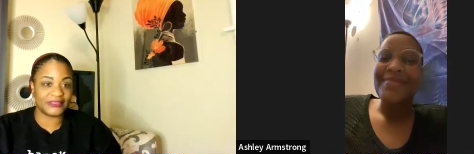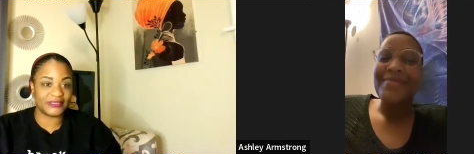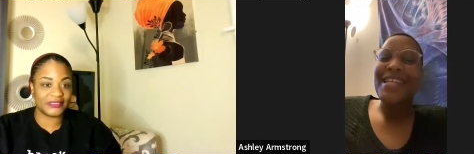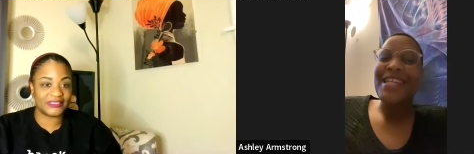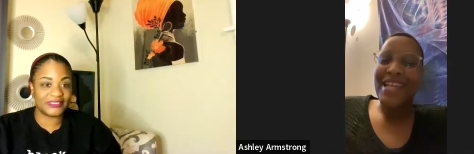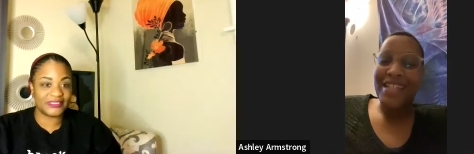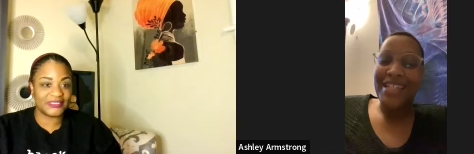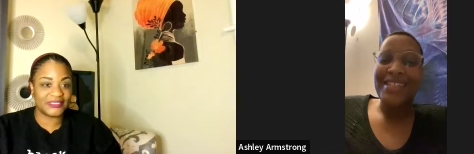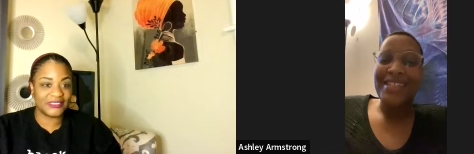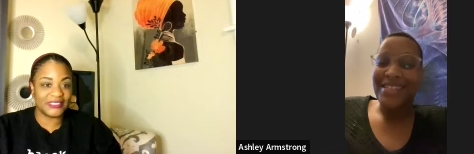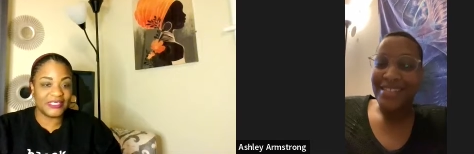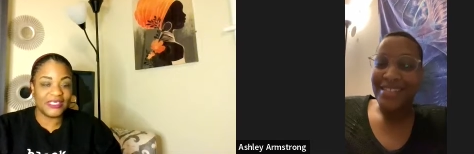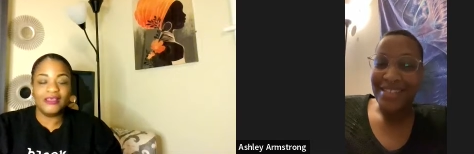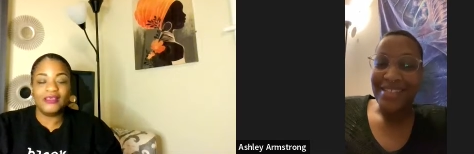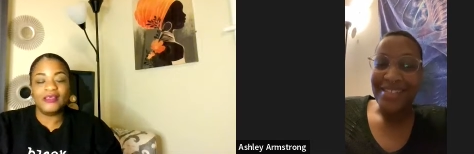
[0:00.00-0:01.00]

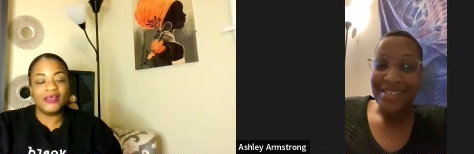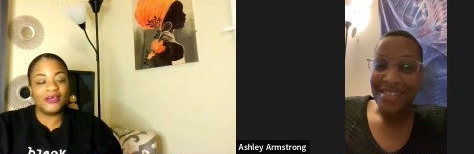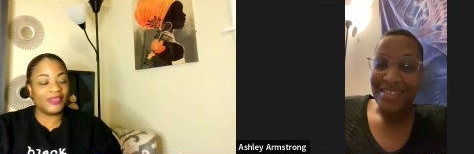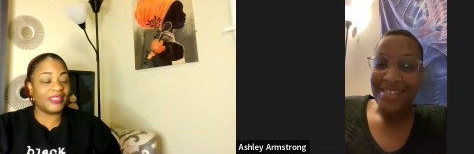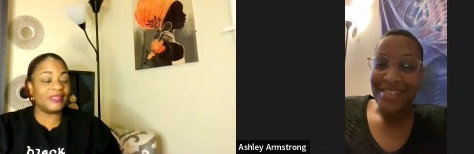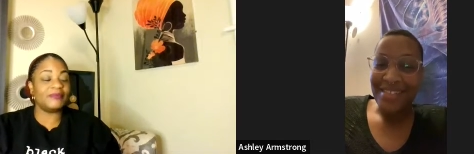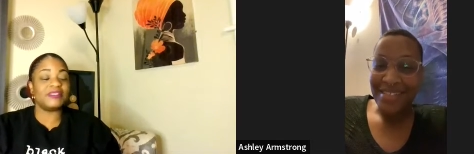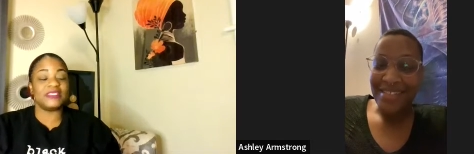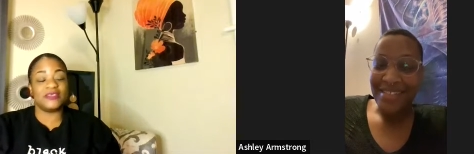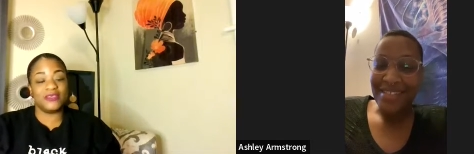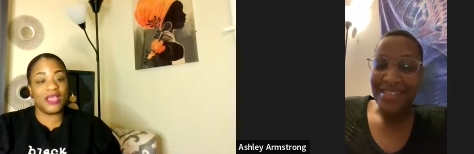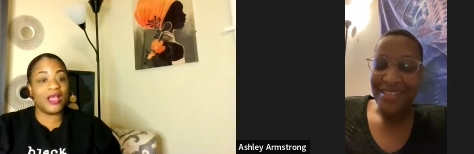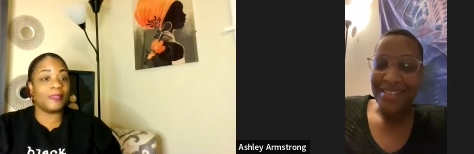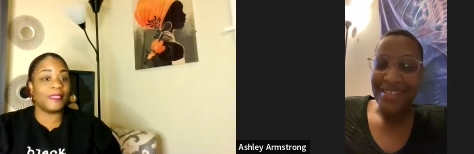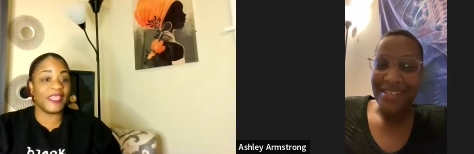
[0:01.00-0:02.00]
Speaker 1: Yes. Okay, let me tell
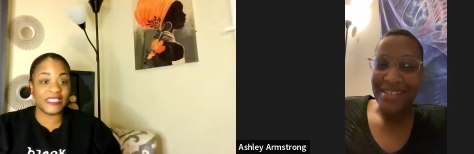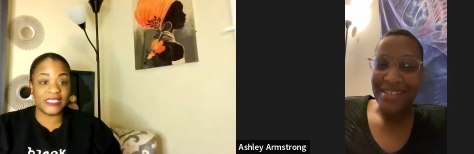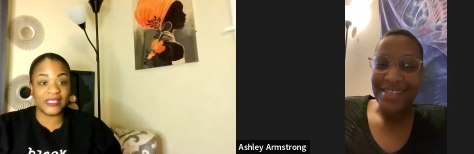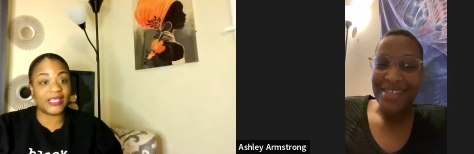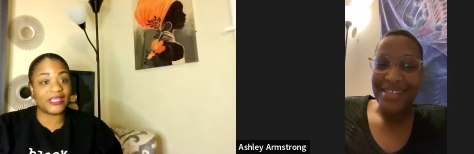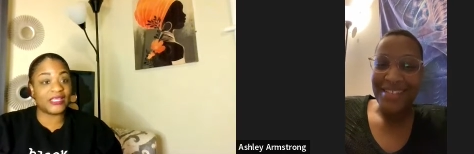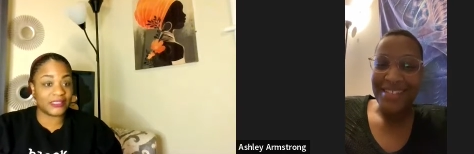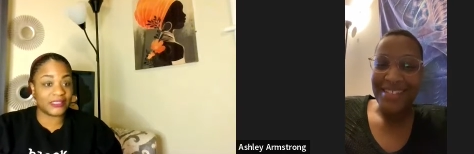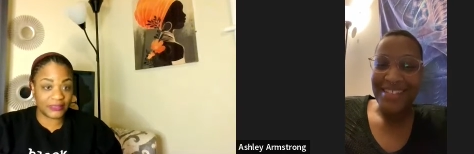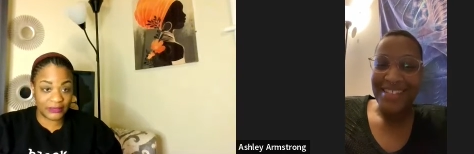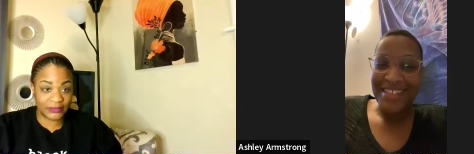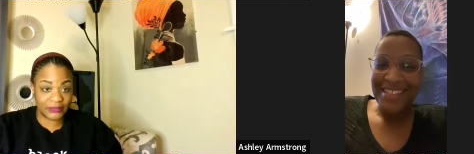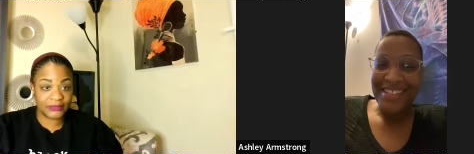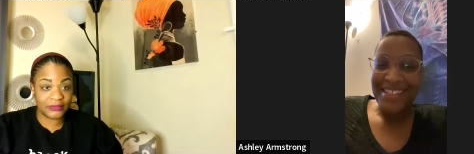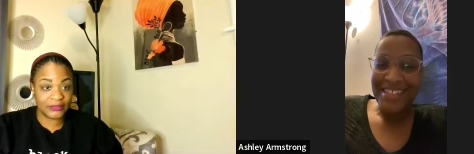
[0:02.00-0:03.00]
you how amazing that
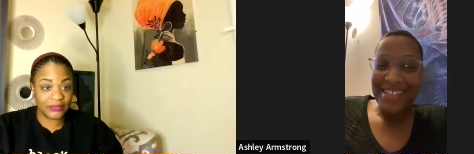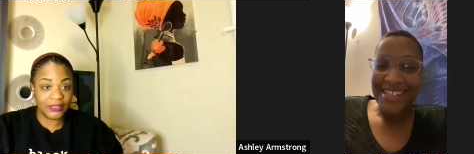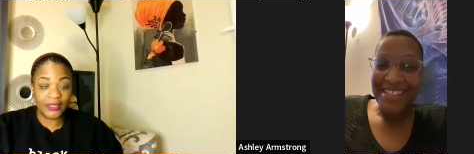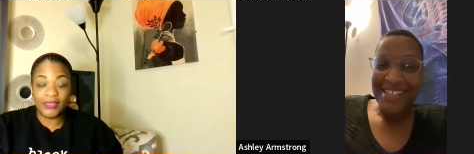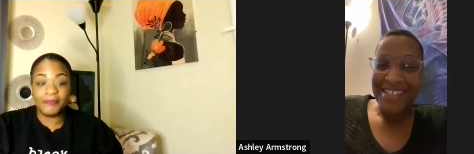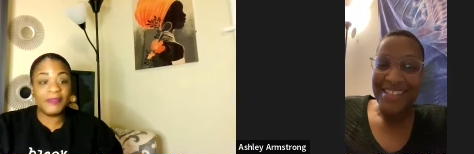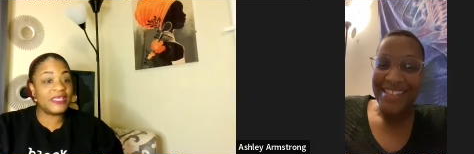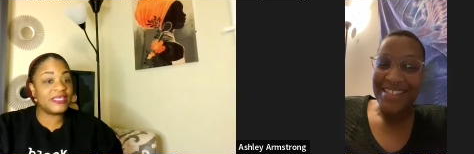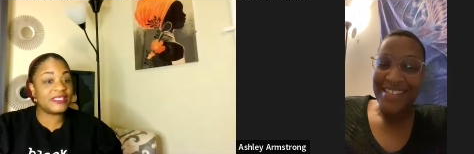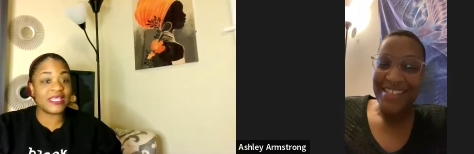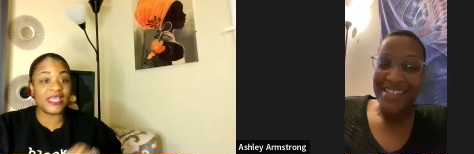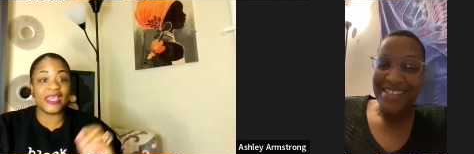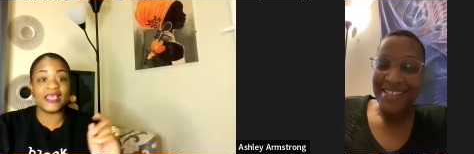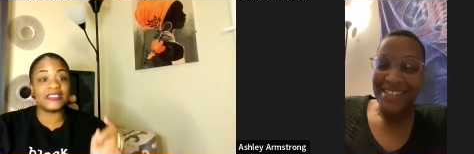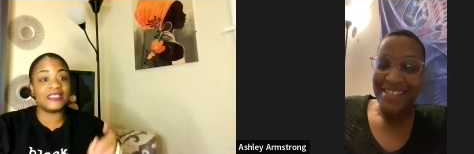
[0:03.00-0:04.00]
is because
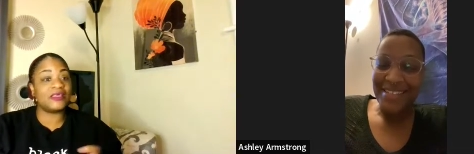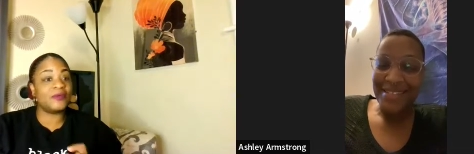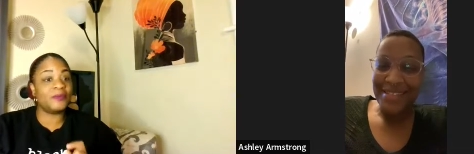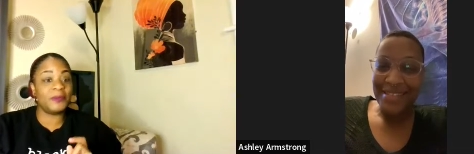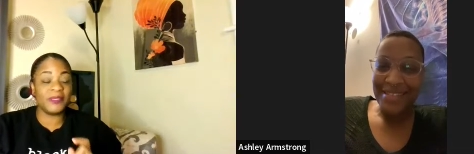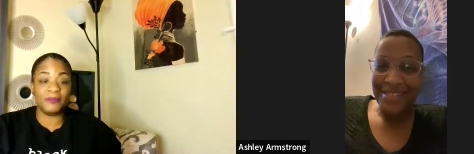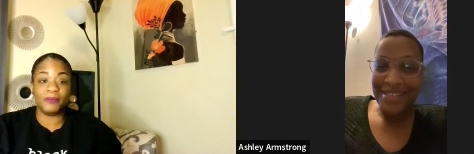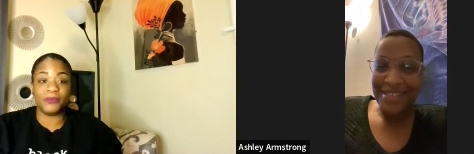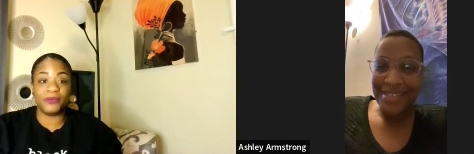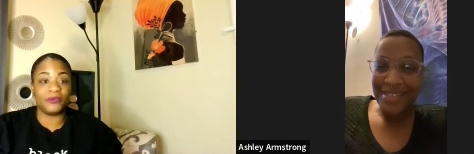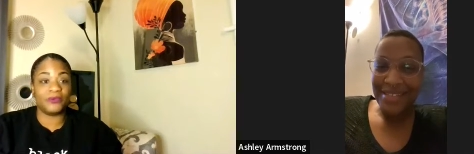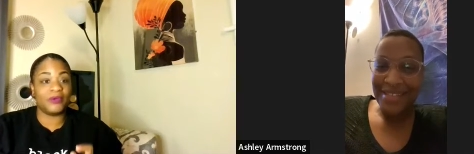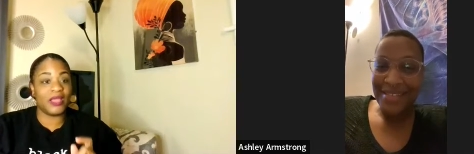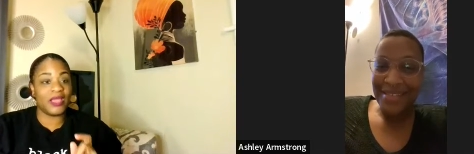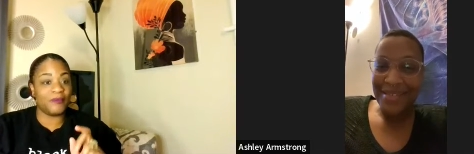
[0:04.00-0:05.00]
I tell
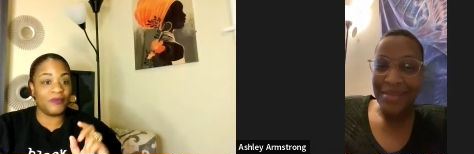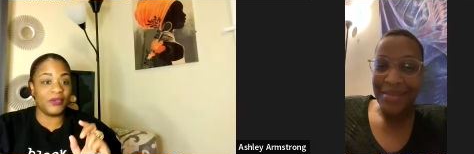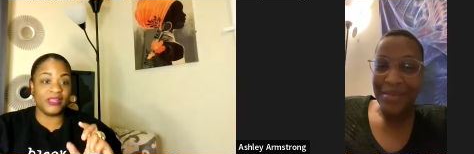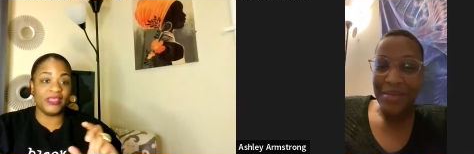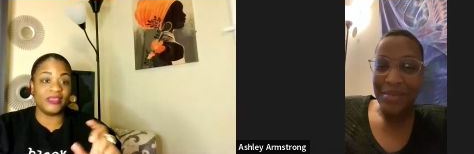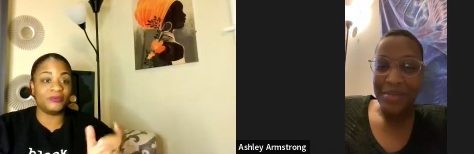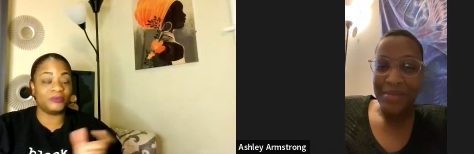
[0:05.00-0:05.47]
people I, when they